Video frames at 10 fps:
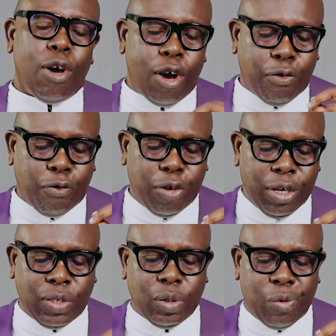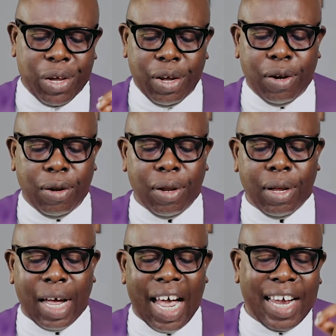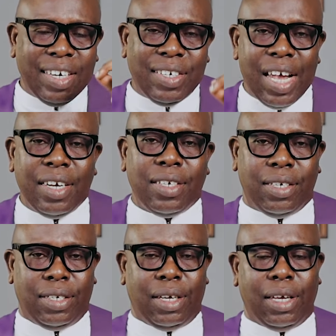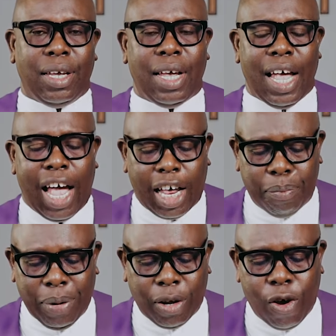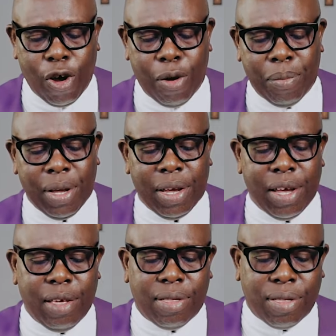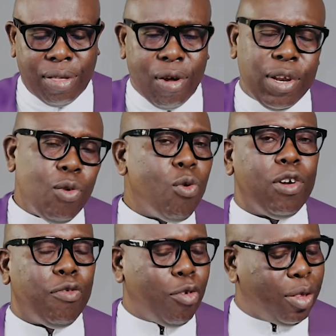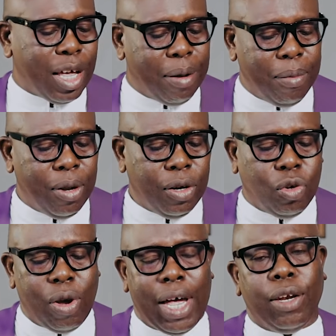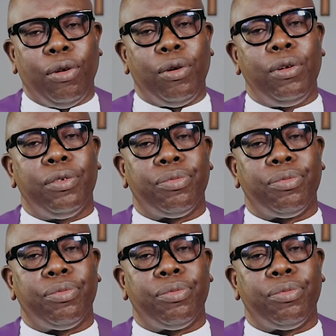of his real identity had become a thorny one for them to handle.